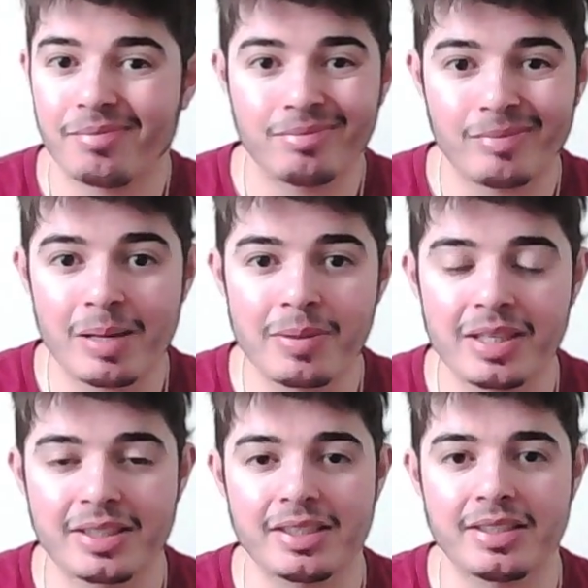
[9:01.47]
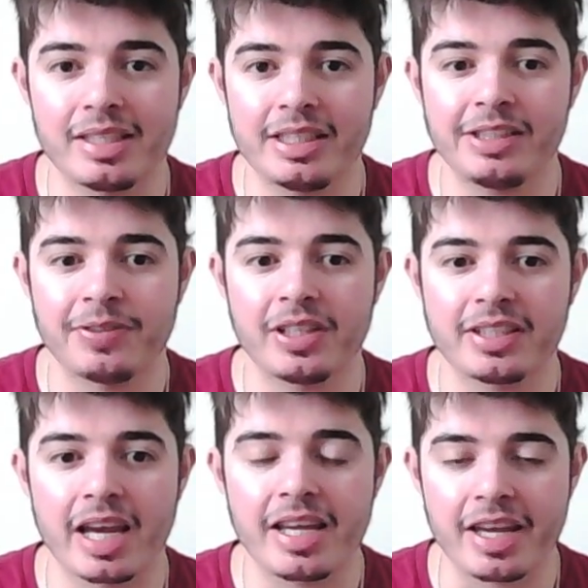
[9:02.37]
maybe this City's for the
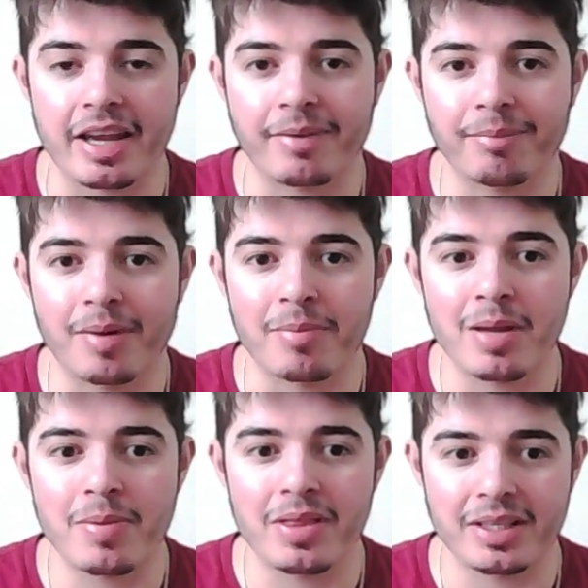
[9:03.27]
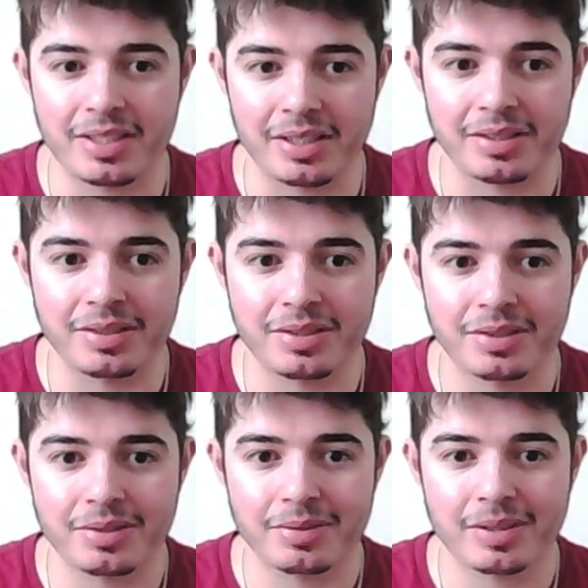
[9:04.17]
taking. And maybe this
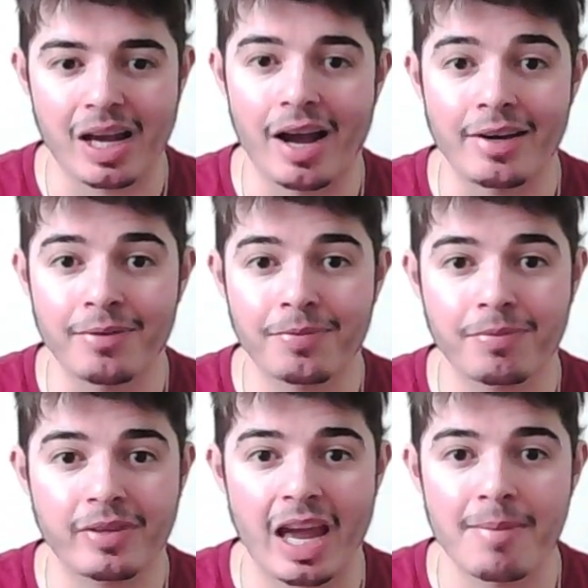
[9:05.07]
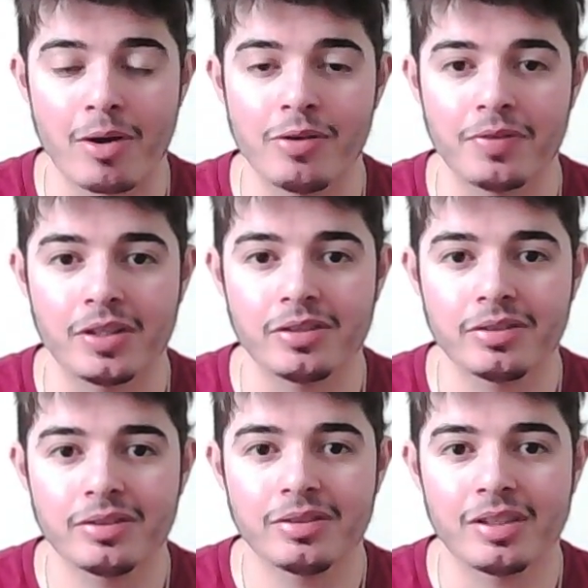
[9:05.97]
is kind of game over.
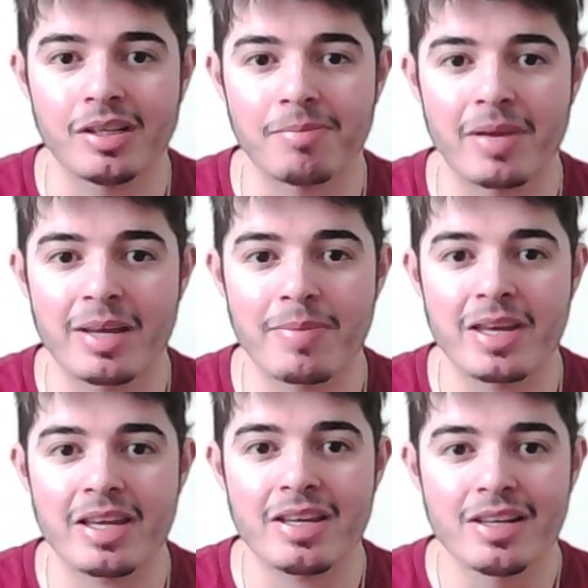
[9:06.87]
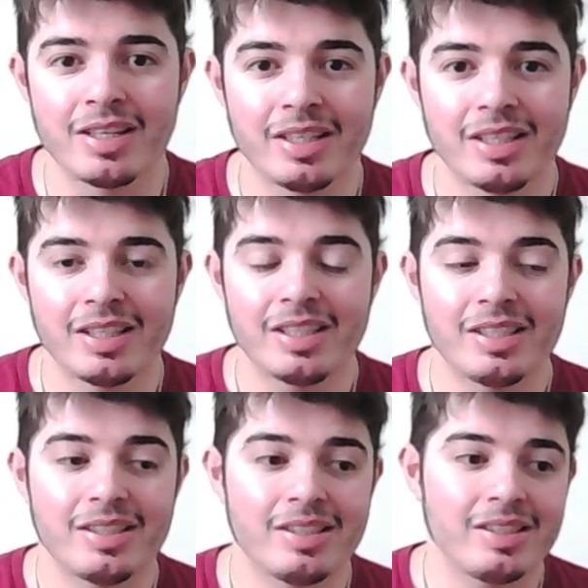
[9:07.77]
And maybe,
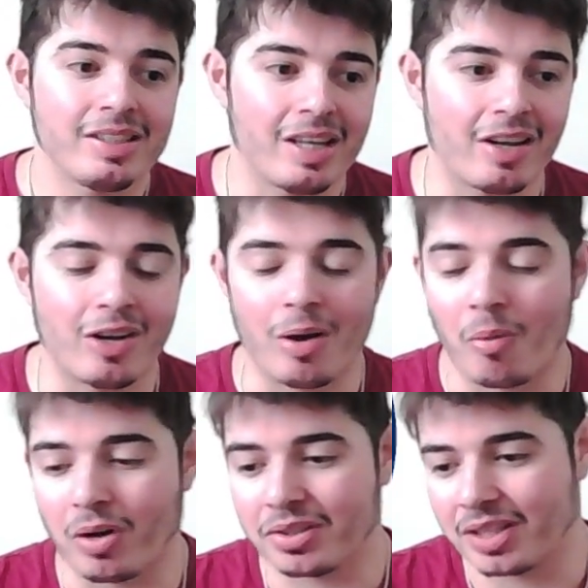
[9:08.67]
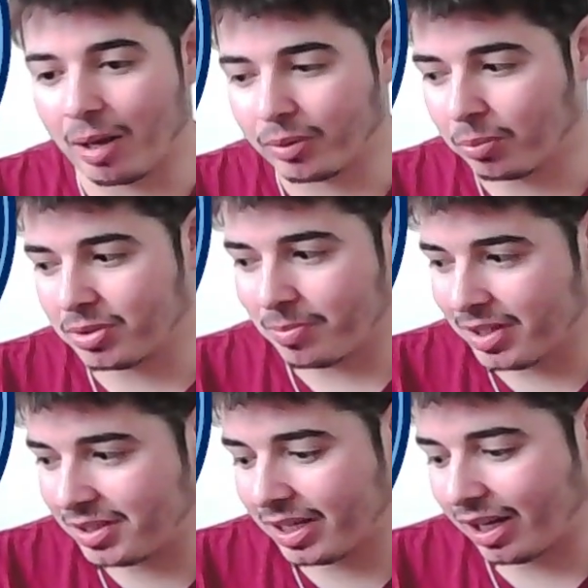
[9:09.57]
I know I want to sound
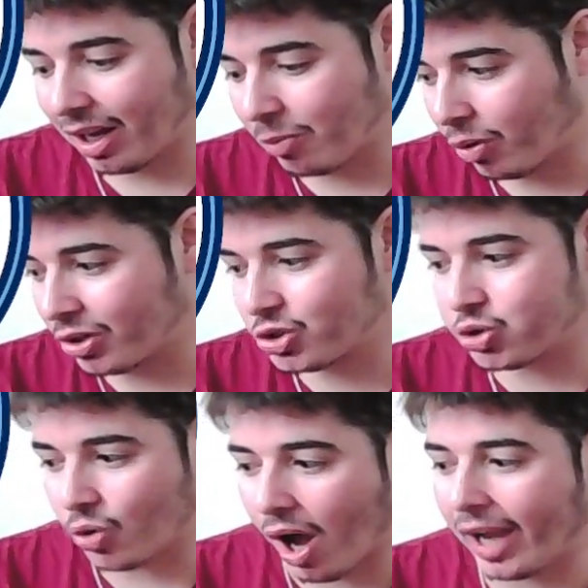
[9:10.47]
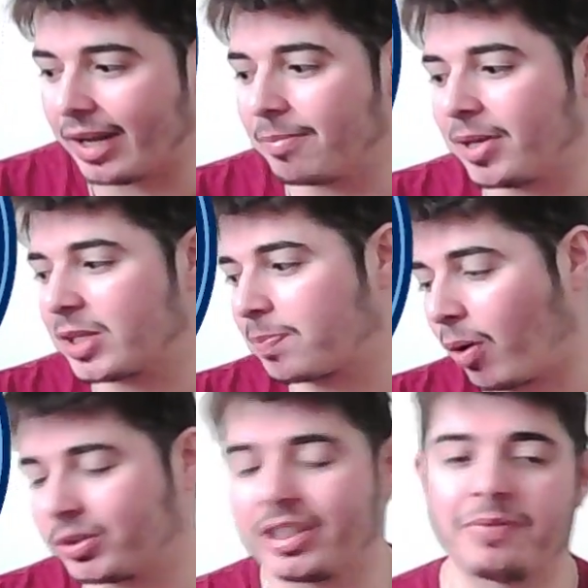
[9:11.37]
optimistic and I want to try and be as
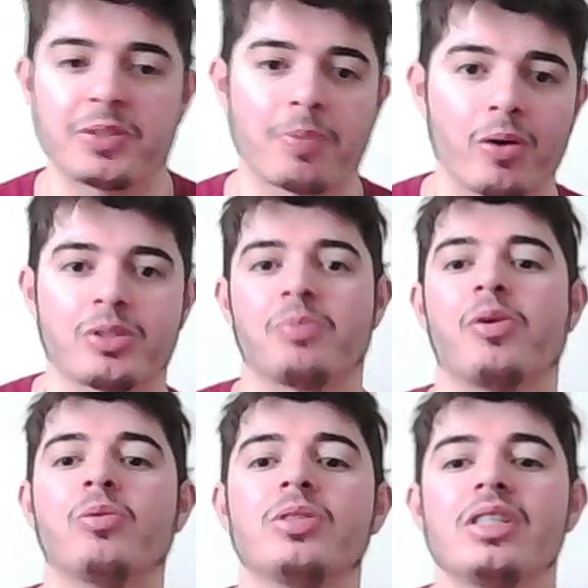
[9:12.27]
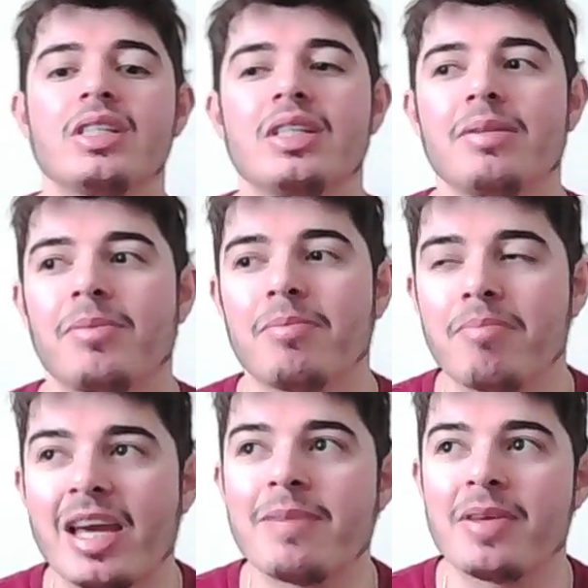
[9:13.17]
positive as possible, but
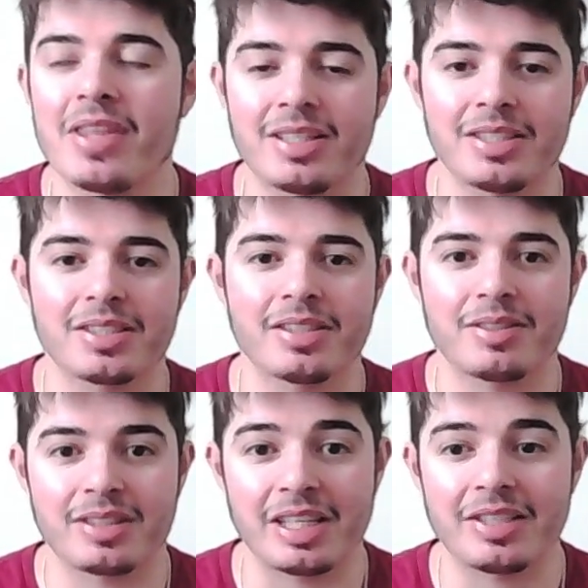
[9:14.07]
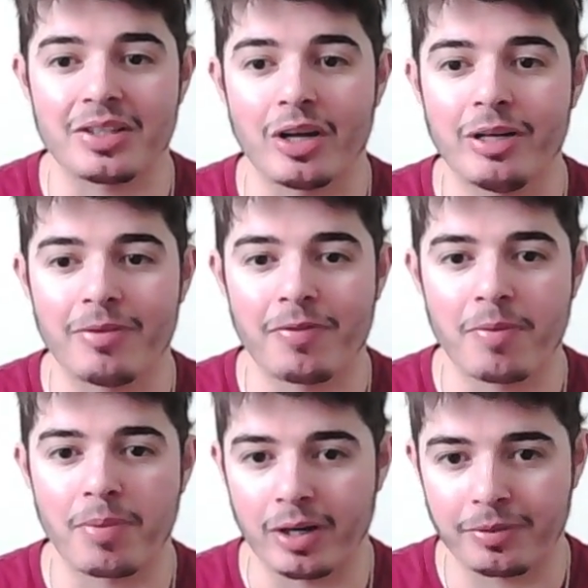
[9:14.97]
maybe this is season over for
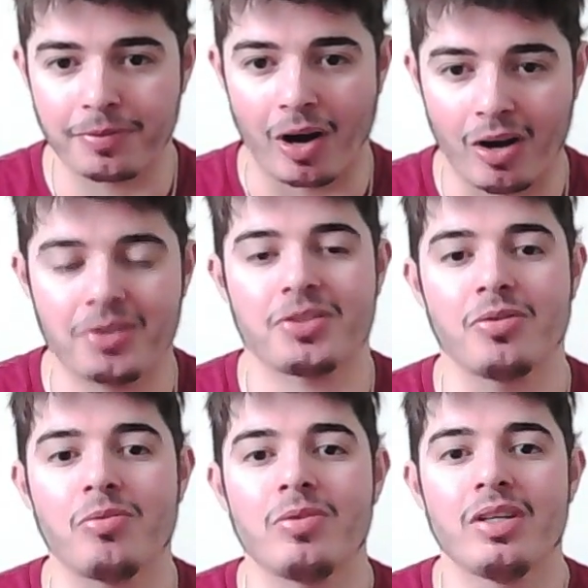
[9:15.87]
both Arsenal